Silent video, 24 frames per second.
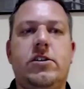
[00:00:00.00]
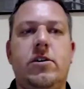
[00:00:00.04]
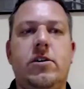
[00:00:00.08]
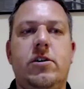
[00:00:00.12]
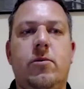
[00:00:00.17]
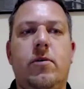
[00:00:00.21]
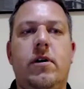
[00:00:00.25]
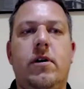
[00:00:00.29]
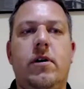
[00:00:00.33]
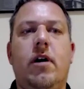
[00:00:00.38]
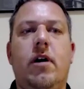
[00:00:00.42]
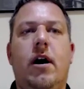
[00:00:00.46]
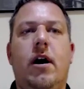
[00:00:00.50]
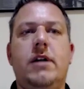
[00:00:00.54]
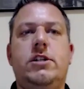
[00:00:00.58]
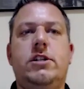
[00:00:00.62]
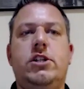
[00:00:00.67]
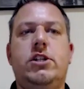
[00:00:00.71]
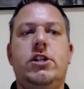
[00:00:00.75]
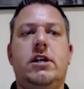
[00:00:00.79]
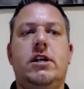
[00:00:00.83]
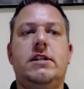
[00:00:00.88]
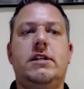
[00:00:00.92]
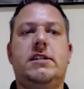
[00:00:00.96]
We're not
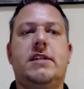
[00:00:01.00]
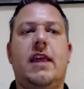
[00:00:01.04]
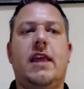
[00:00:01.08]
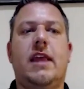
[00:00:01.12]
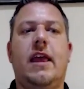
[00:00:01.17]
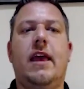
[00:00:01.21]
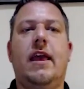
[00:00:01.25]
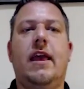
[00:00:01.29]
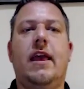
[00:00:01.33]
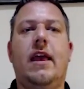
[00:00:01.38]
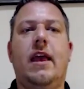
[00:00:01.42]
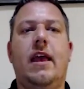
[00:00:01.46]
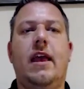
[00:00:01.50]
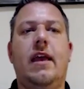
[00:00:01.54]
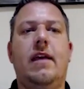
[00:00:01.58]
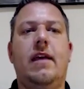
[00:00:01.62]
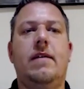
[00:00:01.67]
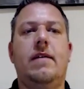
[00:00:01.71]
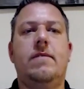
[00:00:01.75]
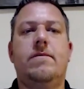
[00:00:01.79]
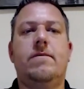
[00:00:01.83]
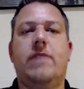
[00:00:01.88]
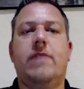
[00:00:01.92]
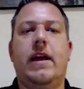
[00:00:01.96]
just a
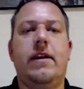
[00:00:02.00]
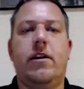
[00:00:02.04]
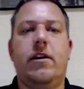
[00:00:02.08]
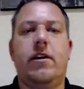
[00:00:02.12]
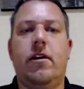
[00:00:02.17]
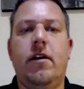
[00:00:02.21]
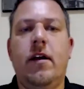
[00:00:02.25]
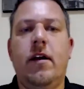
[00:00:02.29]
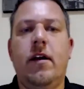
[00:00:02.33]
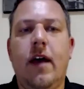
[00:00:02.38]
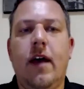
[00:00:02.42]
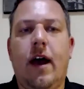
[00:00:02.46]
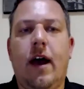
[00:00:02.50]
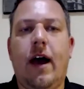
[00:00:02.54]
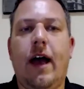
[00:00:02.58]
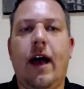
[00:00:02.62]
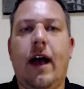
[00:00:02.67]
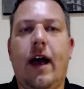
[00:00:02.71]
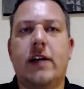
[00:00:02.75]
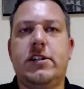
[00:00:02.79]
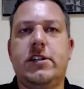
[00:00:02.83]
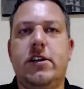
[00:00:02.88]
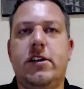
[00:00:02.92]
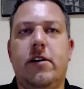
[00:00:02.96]
vendor. I
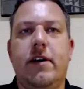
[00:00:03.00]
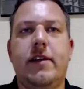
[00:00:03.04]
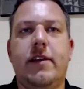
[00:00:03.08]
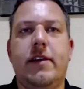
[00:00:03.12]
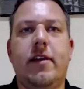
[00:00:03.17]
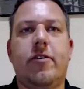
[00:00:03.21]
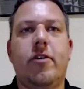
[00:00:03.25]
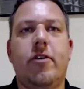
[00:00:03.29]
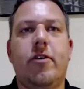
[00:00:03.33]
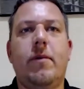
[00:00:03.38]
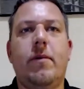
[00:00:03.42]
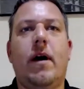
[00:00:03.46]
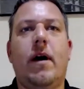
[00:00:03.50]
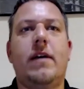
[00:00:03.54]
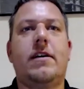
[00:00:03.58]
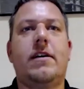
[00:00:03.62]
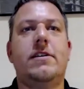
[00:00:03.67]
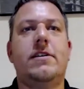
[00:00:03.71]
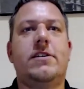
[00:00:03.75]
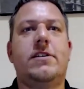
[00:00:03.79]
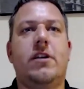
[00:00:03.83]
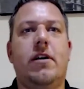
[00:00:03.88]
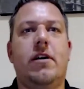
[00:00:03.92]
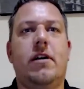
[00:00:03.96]
actually don't like that term. I
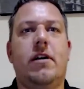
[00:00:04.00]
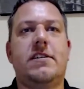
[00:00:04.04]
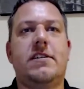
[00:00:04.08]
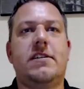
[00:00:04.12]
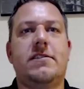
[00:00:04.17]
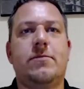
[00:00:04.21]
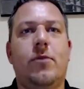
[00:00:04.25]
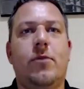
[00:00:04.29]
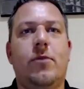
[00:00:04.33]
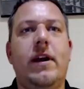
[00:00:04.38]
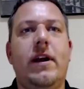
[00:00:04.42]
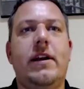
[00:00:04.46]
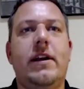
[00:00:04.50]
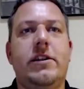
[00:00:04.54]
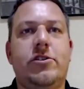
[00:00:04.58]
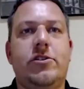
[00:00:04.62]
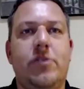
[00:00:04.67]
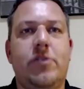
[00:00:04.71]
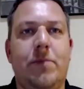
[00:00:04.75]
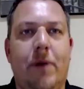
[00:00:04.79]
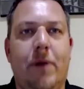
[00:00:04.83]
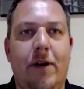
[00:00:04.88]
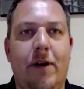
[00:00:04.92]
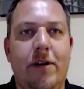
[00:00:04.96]
consider ourselves more industry
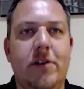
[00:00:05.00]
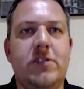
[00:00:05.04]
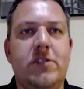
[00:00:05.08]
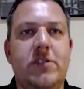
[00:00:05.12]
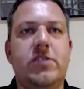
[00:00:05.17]
partners.